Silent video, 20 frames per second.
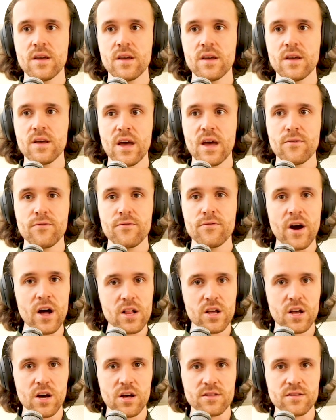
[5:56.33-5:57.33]
get file
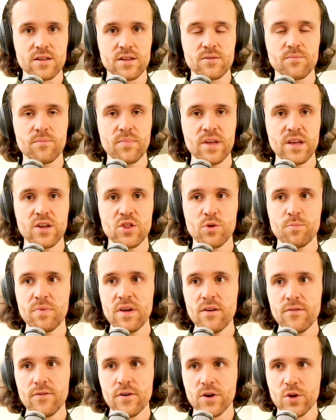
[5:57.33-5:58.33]
content
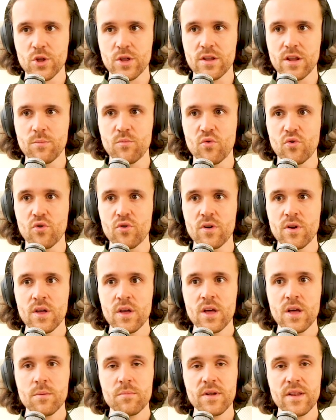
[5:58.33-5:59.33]
PHP function anymore,
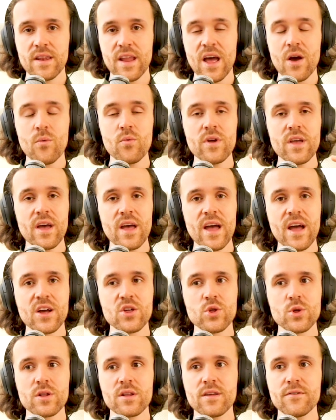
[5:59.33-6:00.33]
but now we
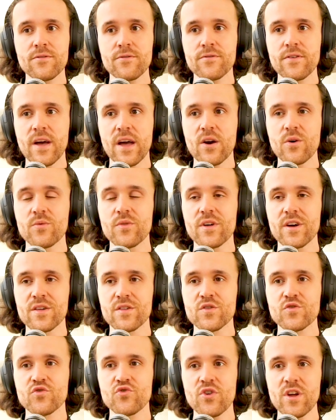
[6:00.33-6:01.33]
actually found a
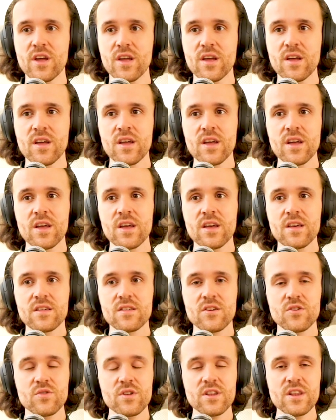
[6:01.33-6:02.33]
string.
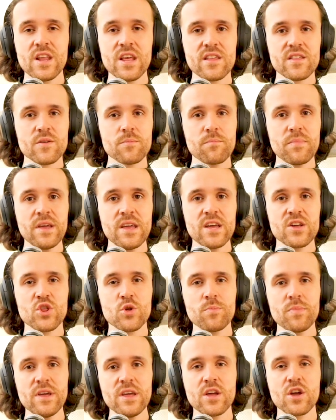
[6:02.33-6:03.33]
So this
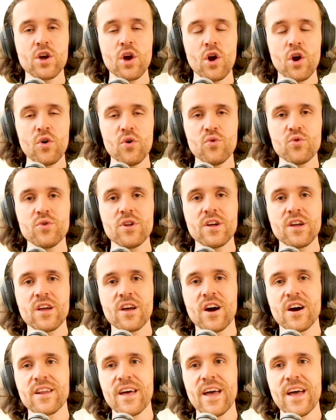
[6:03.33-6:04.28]
PHP code got